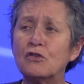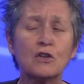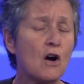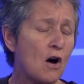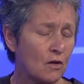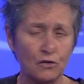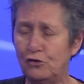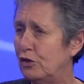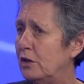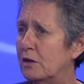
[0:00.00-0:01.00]

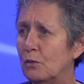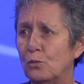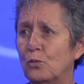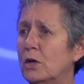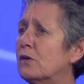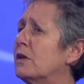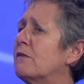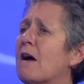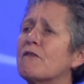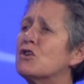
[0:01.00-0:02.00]
ecology that we don't even
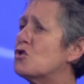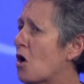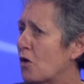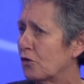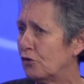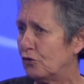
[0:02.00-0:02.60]
have the knowledge.